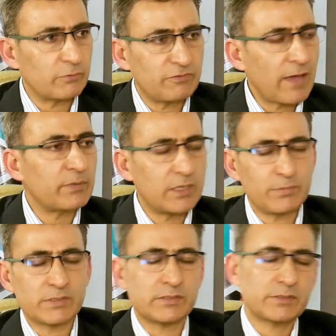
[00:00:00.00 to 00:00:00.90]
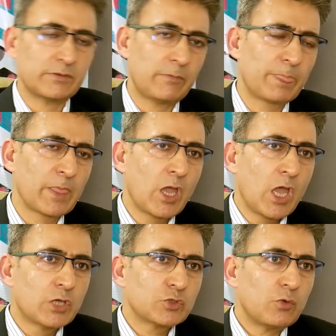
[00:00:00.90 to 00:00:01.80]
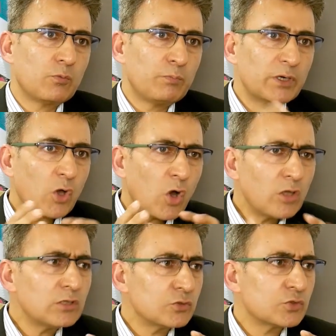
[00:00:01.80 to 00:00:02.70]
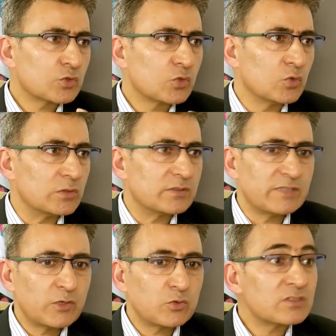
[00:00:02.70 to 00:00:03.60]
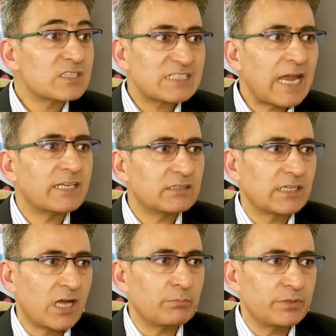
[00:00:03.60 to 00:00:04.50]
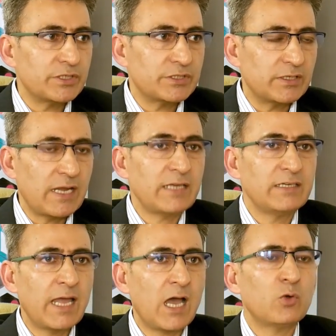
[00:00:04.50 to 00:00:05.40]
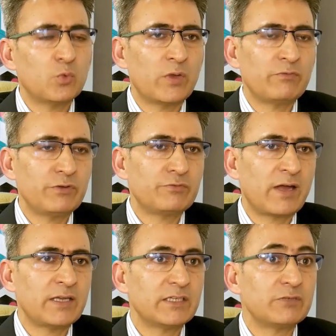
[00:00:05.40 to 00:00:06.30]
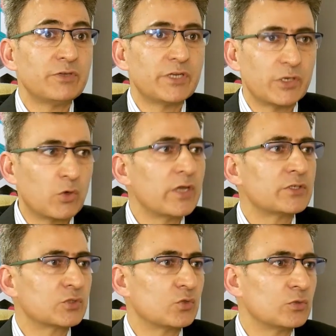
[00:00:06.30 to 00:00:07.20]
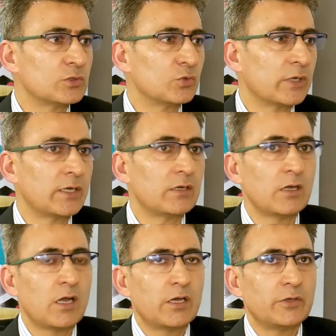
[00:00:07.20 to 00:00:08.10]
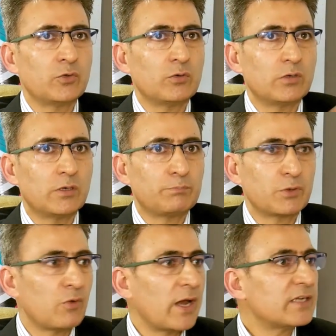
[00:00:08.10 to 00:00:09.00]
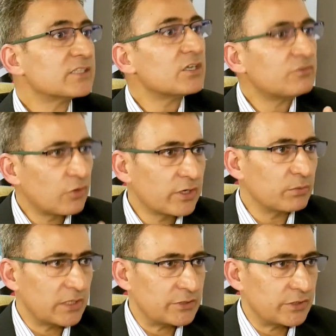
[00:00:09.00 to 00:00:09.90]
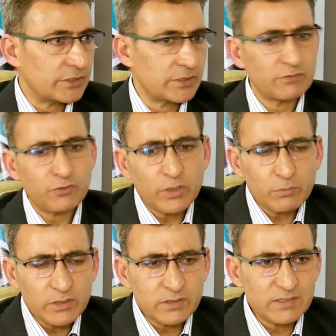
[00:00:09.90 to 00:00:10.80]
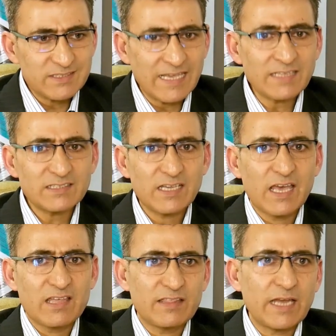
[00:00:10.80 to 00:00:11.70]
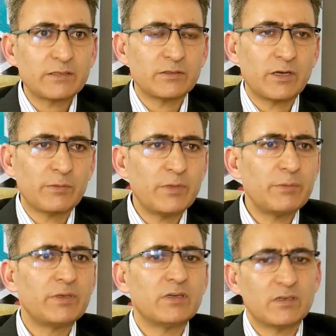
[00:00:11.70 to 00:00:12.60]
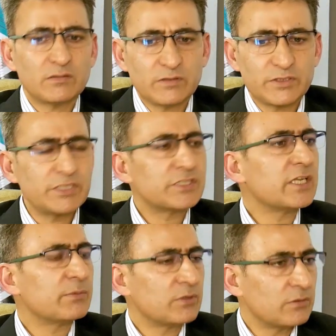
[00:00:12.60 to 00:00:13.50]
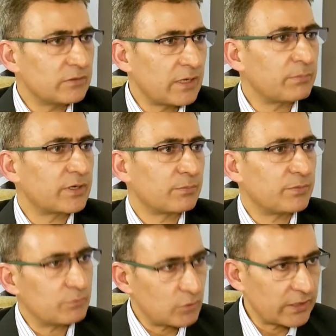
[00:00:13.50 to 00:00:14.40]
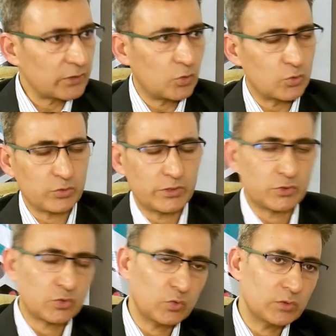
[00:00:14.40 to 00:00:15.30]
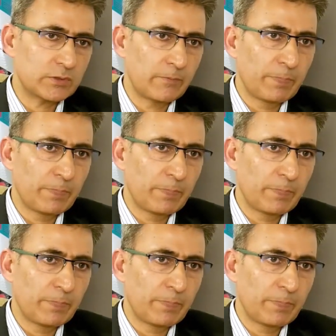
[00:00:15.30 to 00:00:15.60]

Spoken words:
family business. So, but all those schools, they couldn't stand in the competition. And now, when we find that we require schools who can, provide us affordable education, affordable in the sense that maybe a reasonable number of people can go to these schools.